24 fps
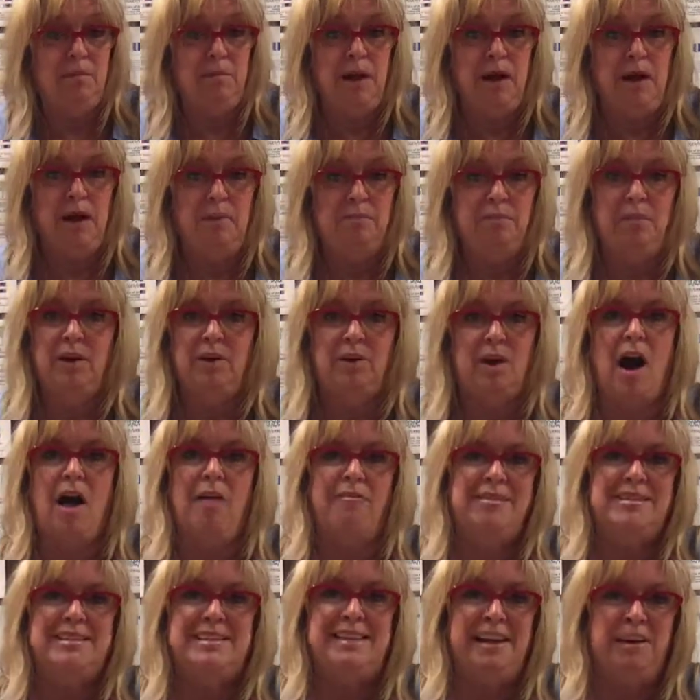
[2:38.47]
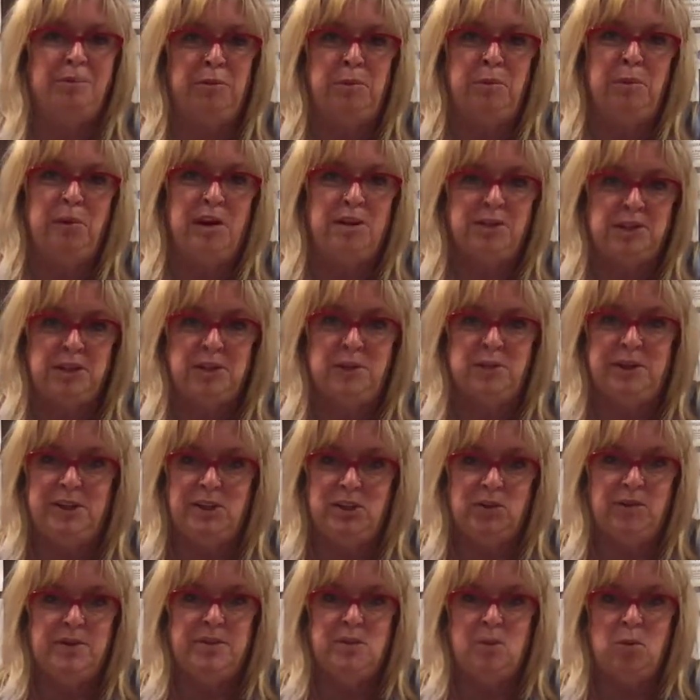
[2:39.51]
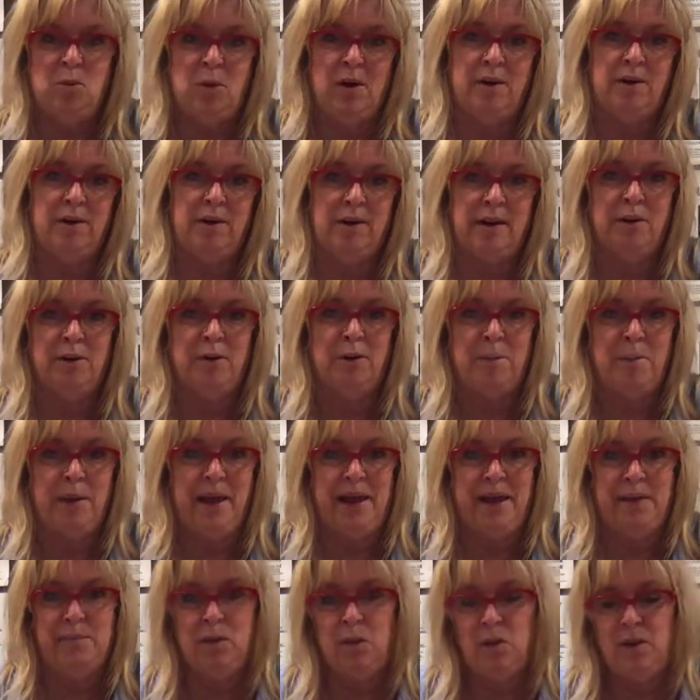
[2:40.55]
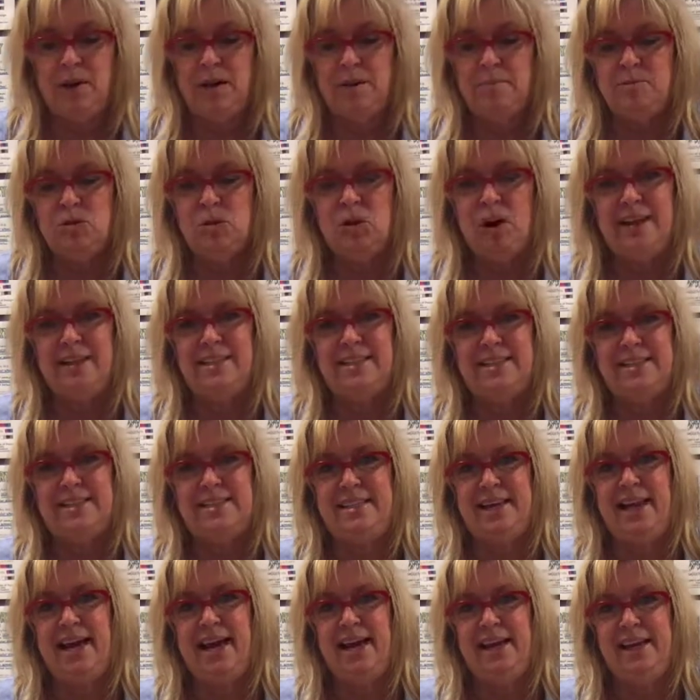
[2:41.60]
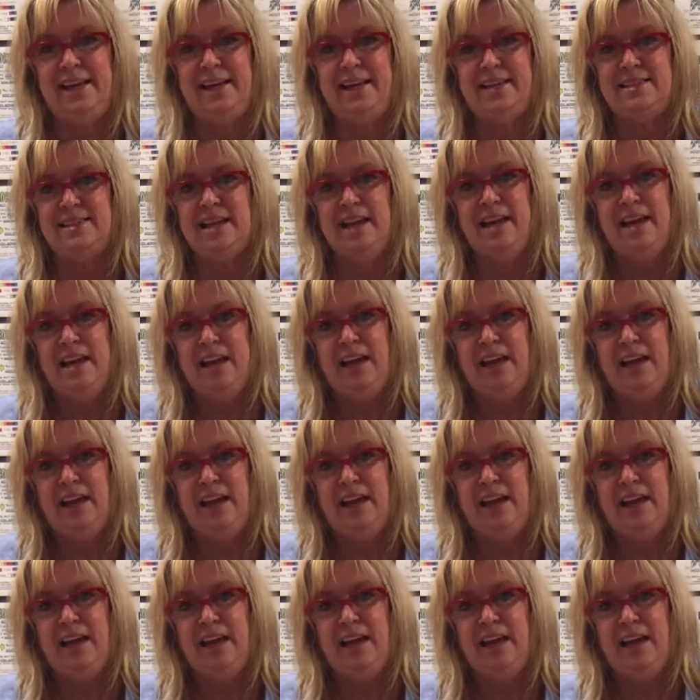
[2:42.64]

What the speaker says: Obviously, every project we do isn't watercolor paint, but what I'm trying to say is